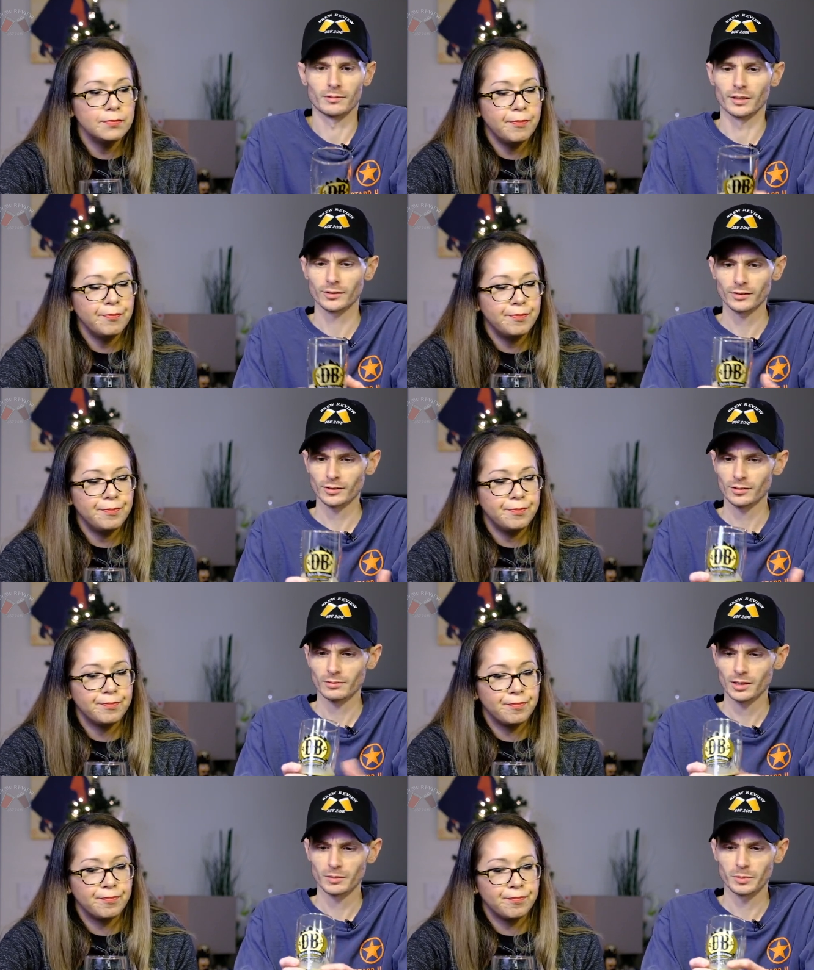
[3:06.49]
Speaker 1: this is a
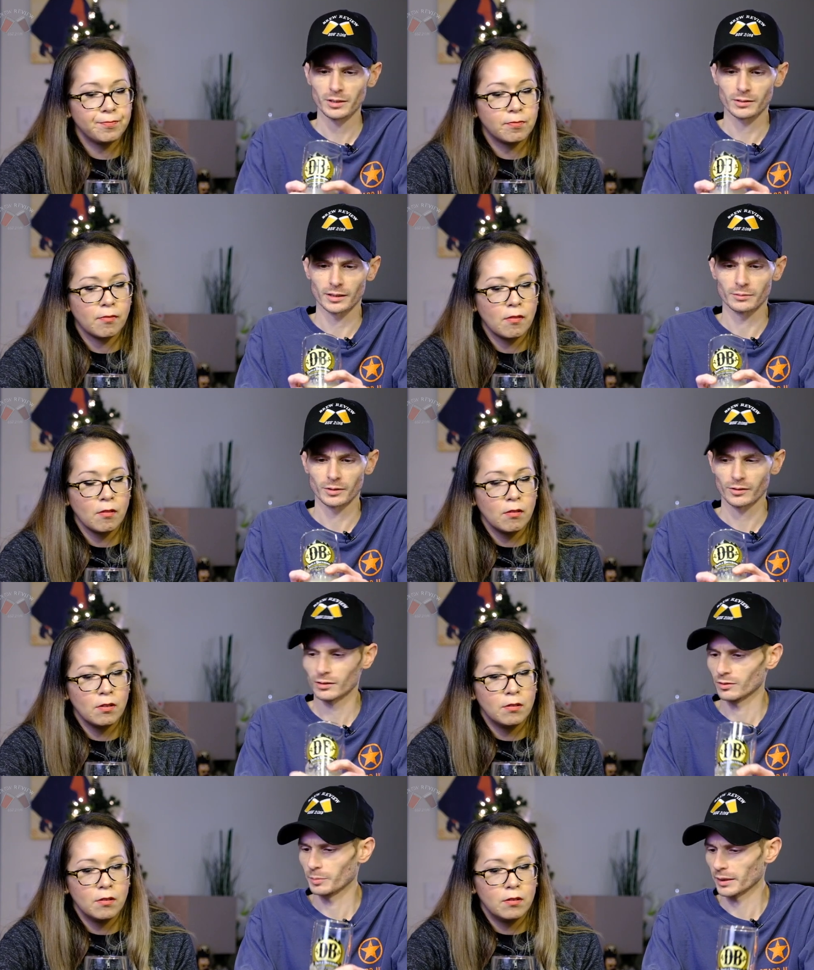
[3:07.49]
unique beer. I wasn't
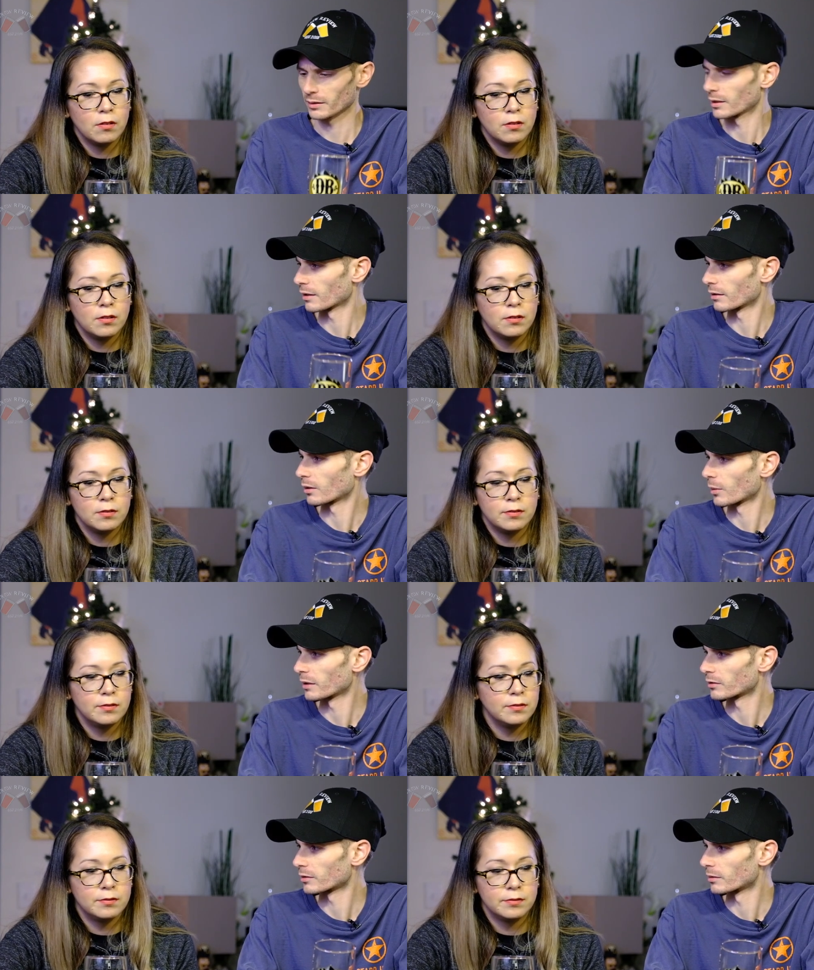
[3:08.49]
expecting anything
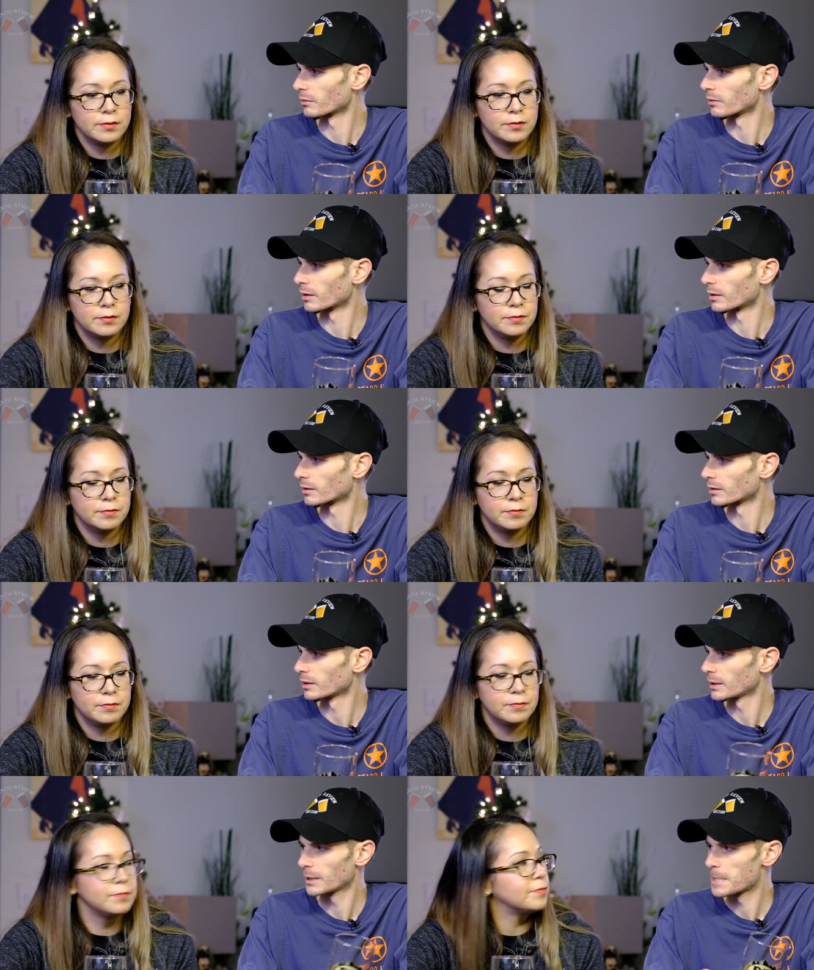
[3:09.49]
quite so uh,
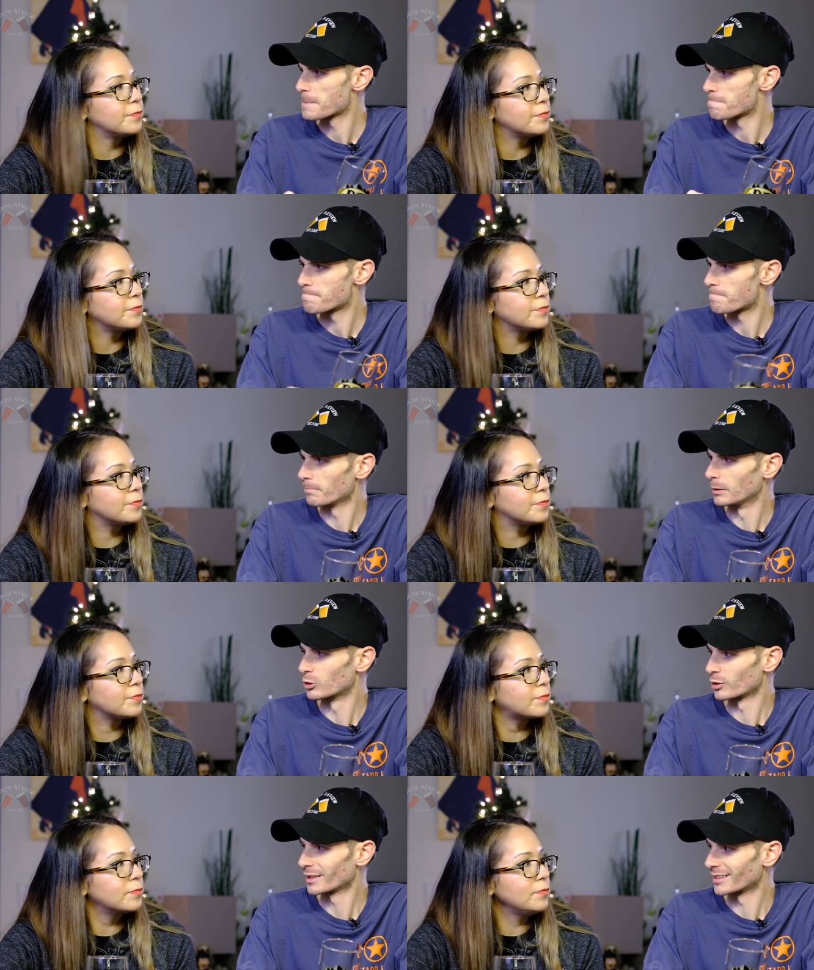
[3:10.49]

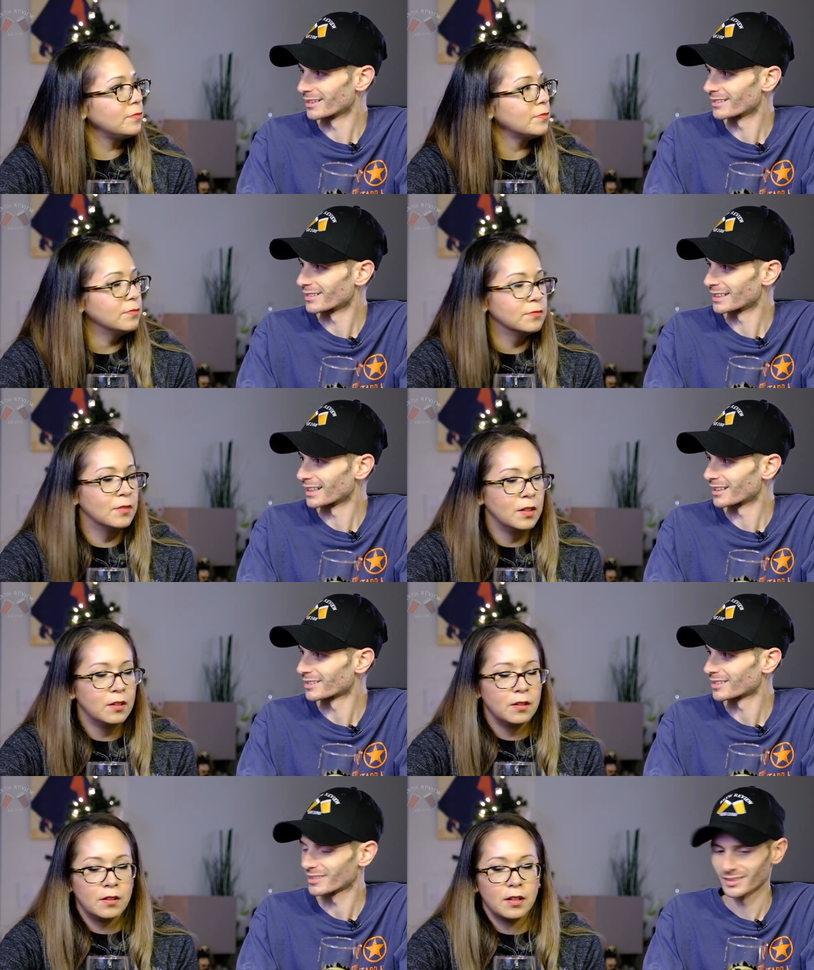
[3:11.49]
intriguing, I
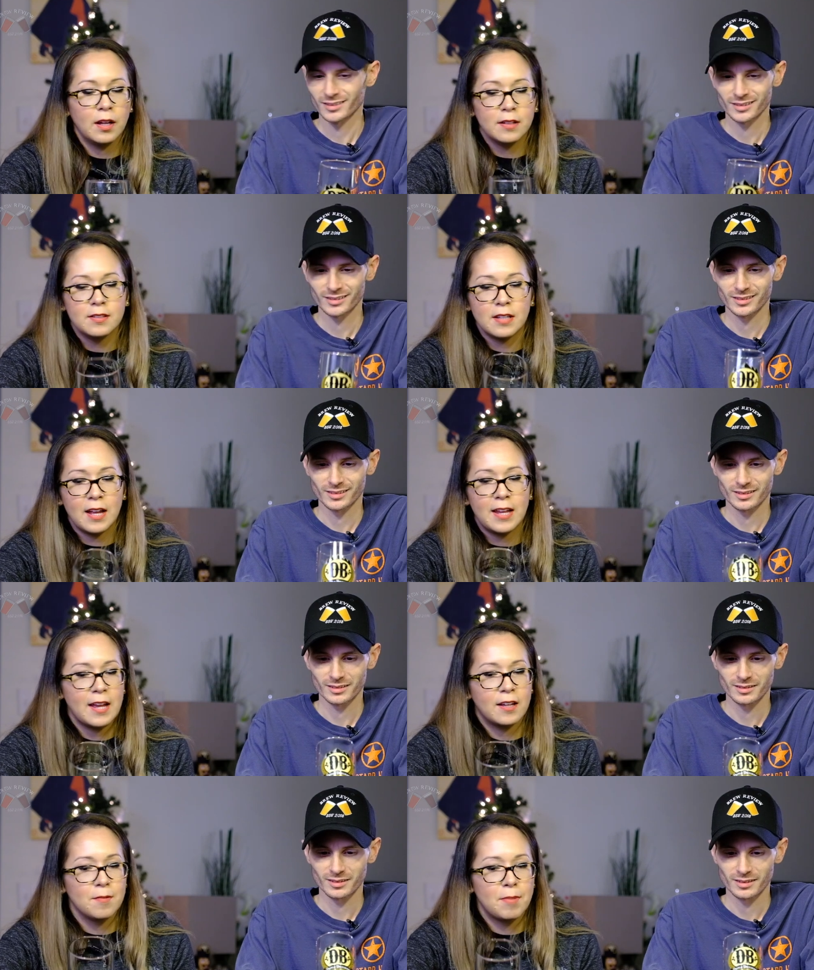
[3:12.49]
guess.
Speaker 2: Yeah, I
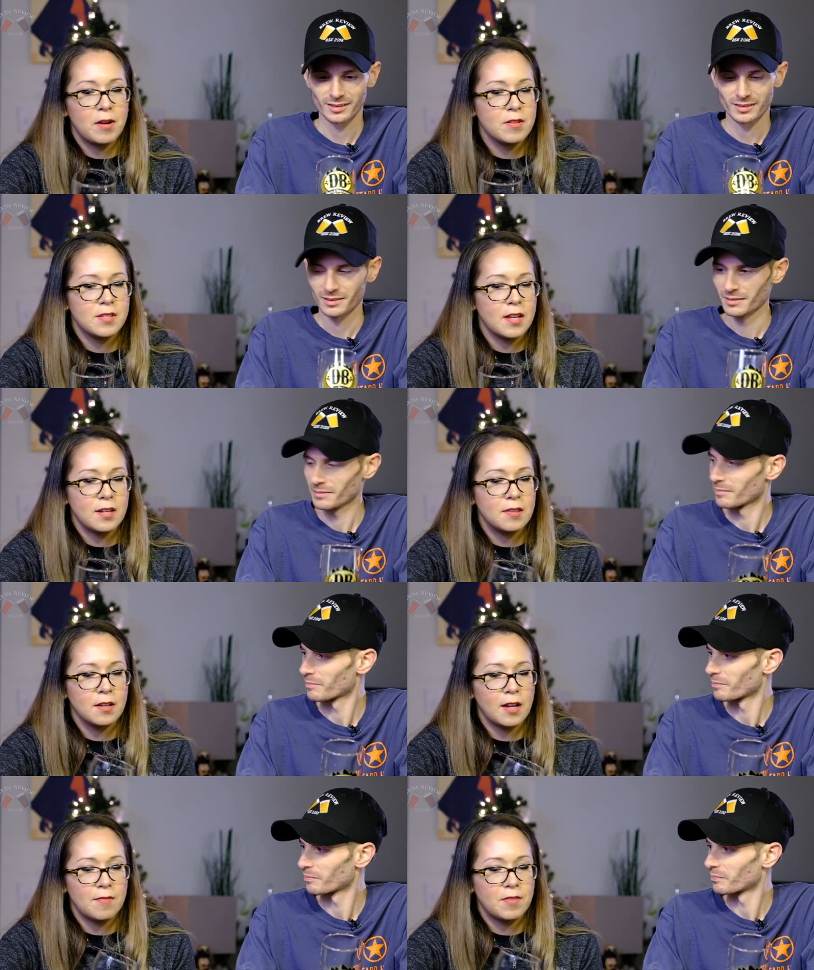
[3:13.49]
can't compare this to
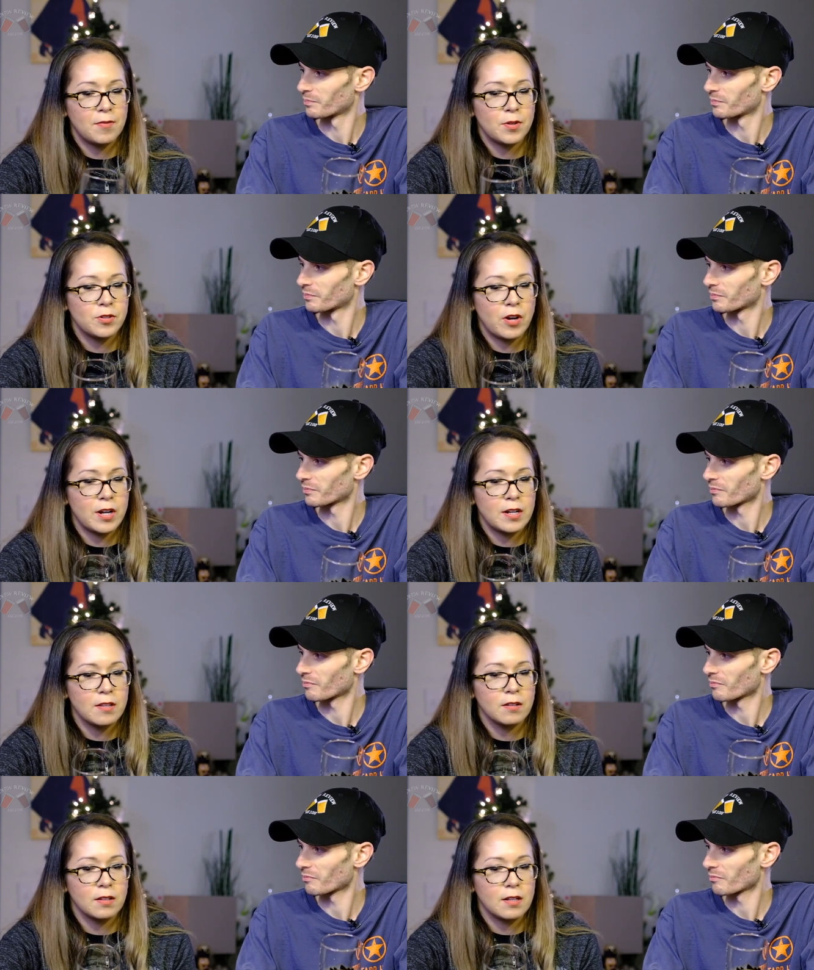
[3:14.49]
anything. I've never tried
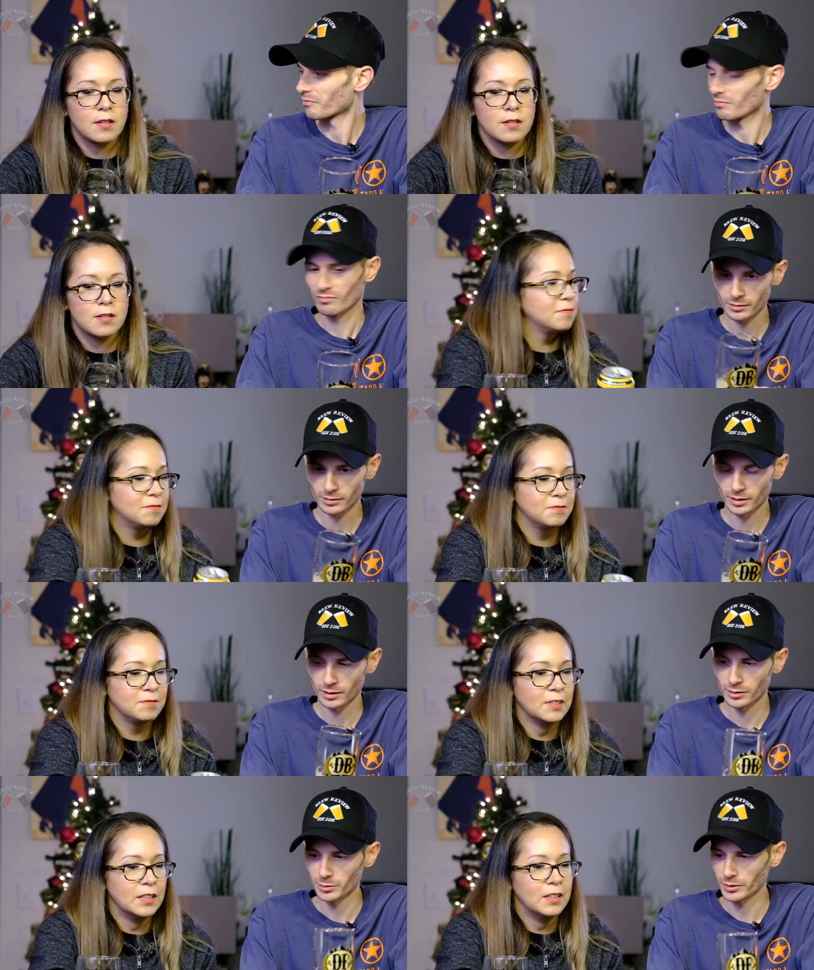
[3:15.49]
anything like this.
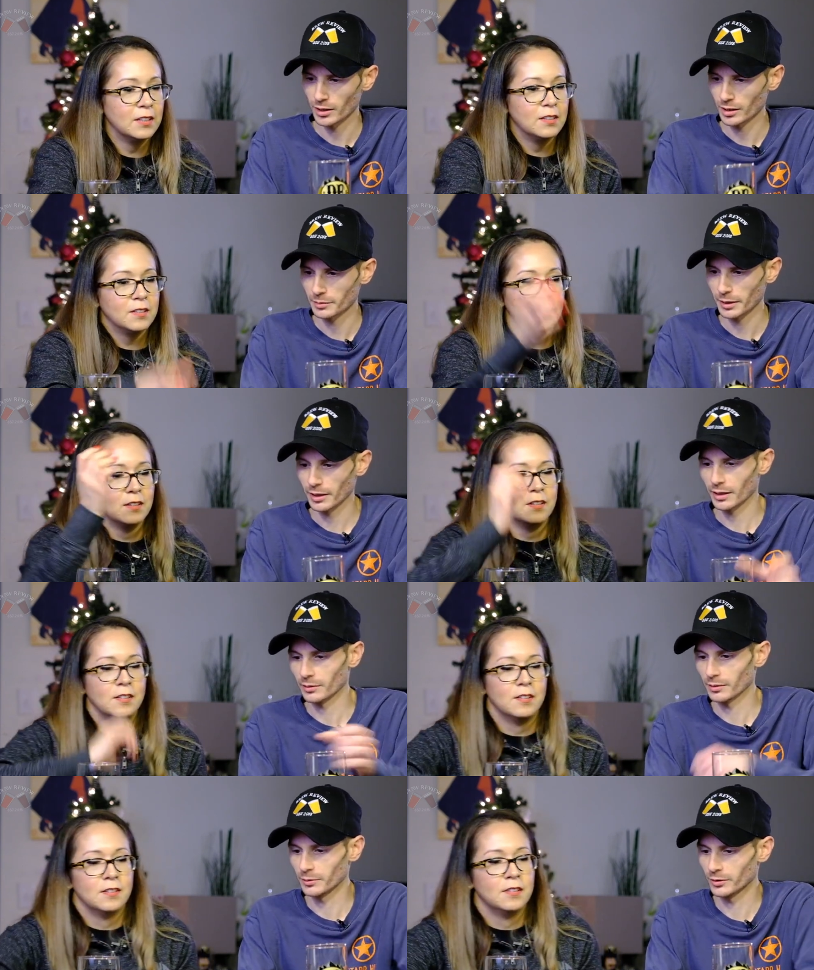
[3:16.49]
Speaker 1: Uh, you were talking about
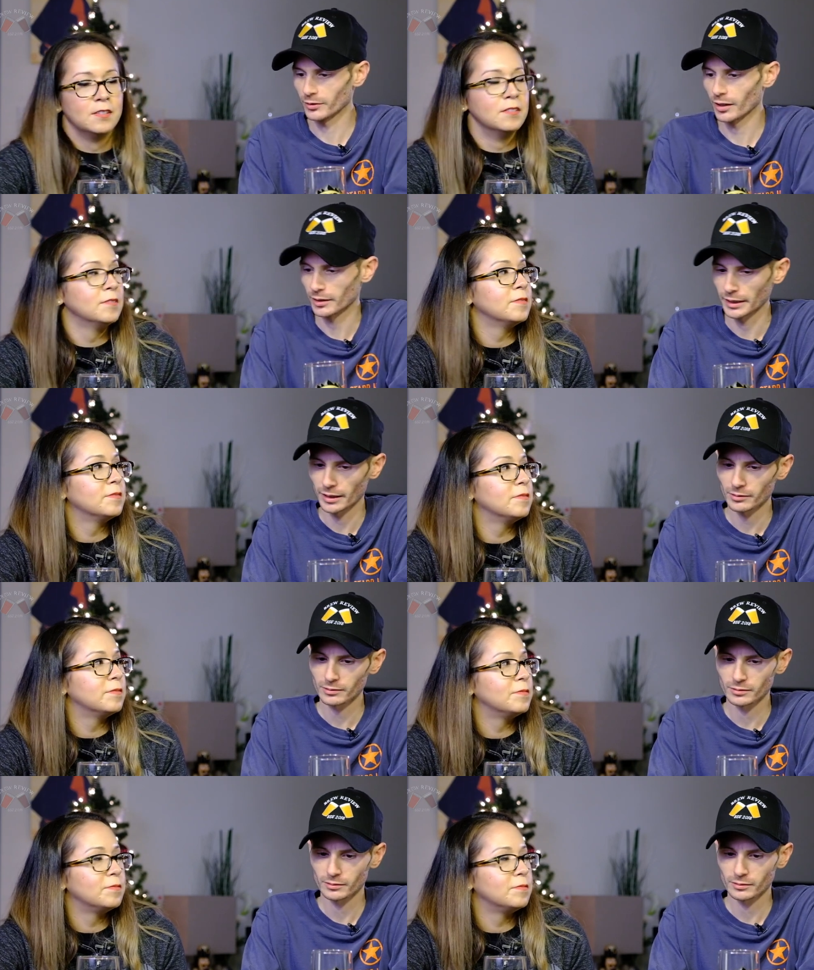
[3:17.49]
how it was selling out